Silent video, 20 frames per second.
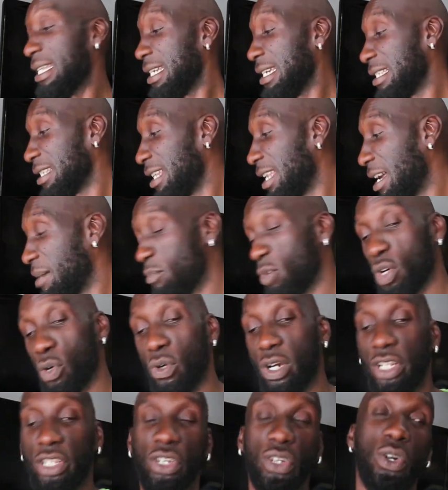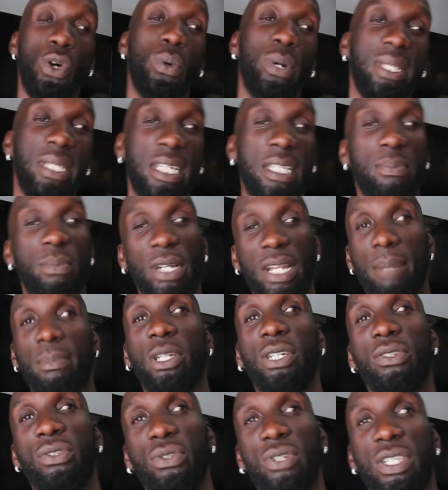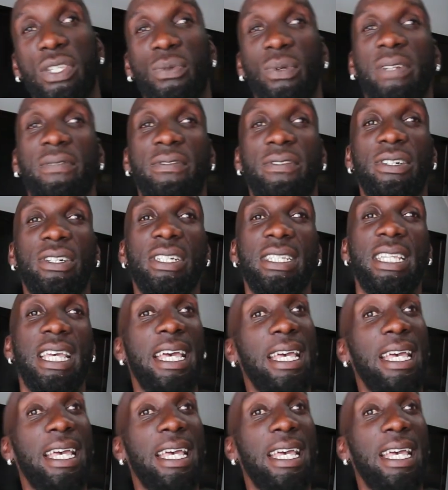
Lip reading: There's a lot more work to go with this, but I'm gonna do this one first.